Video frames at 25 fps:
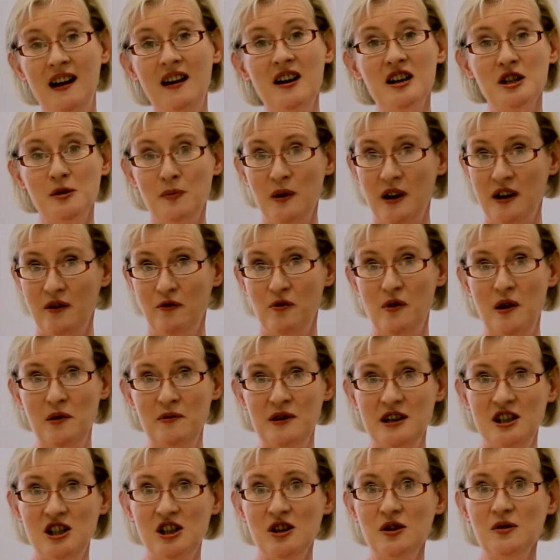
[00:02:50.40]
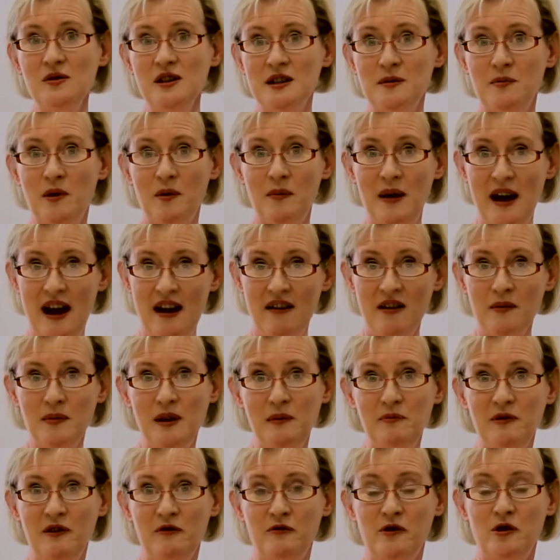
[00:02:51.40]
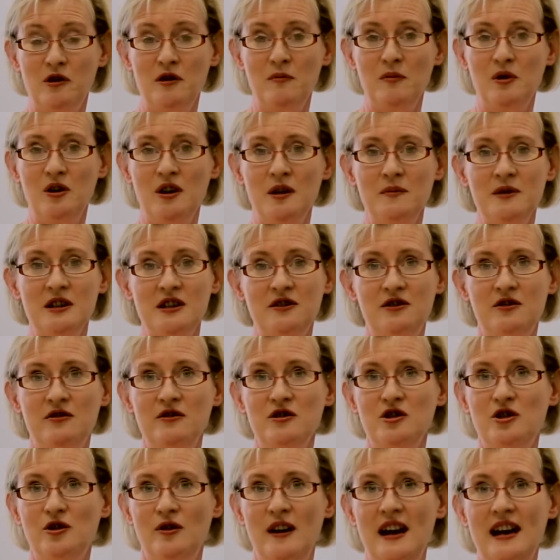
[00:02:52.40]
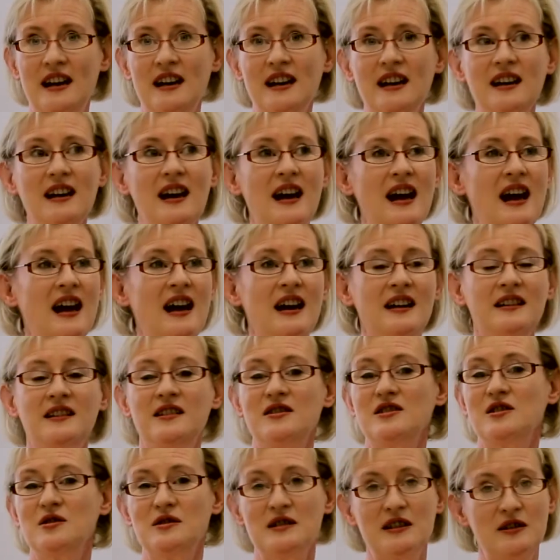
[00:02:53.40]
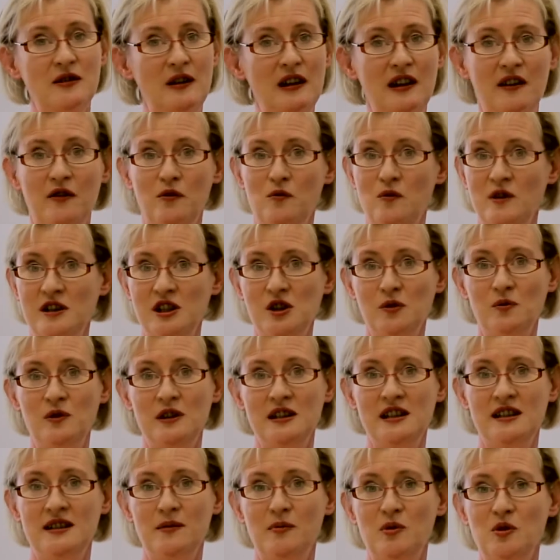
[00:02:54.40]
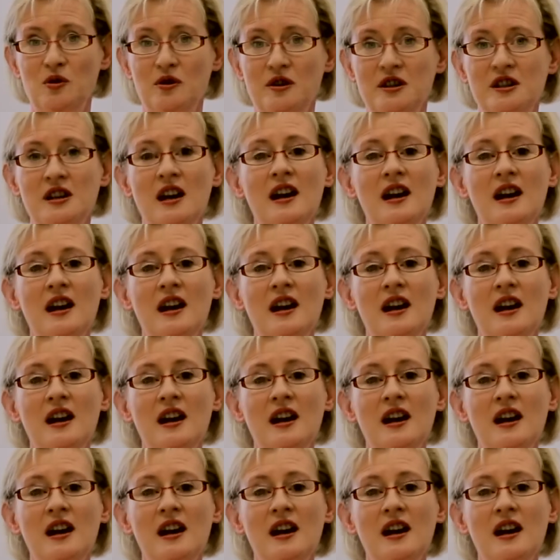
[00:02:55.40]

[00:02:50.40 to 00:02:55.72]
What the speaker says: large part of what we do is preparing people for employment through training, and there's also a lot of one-to-one support.